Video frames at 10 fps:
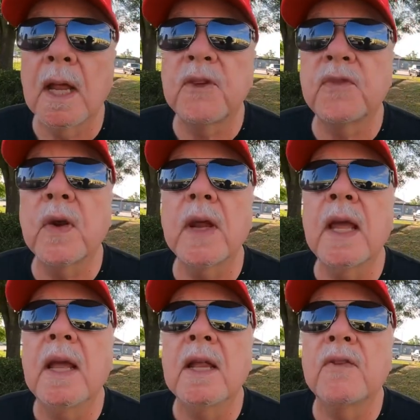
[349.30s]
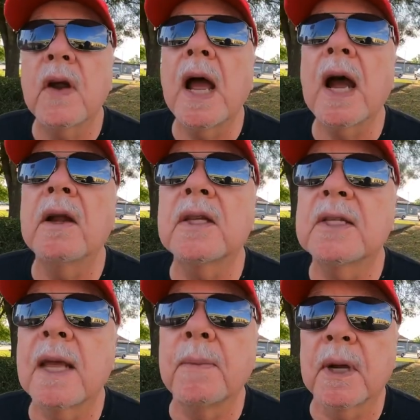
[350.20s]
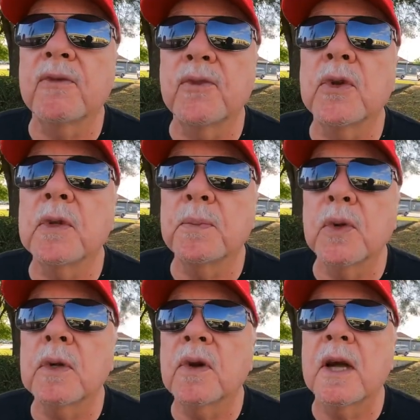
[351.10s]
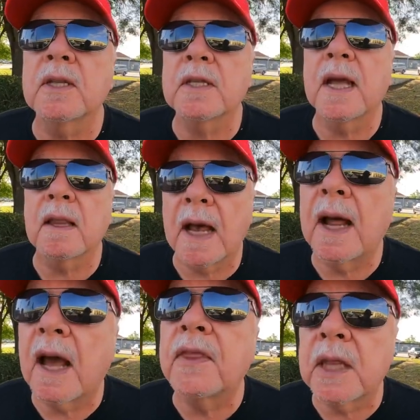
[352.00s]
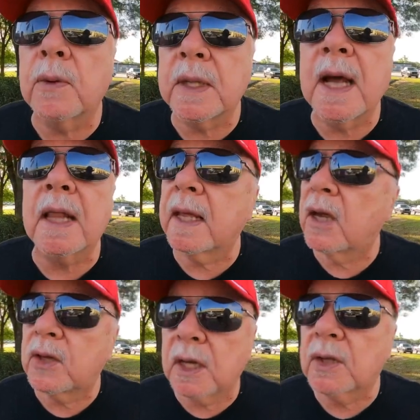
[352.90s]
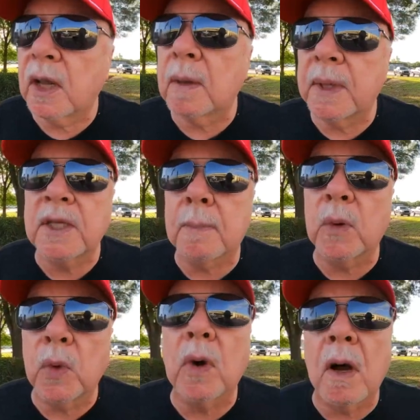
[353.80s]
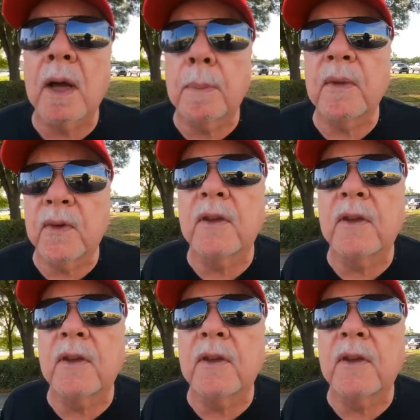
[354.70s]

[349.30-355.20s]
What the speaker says: It's very, very hard to say, but if Putin crosses that line, I think the retaliation is going to be something we're all going to be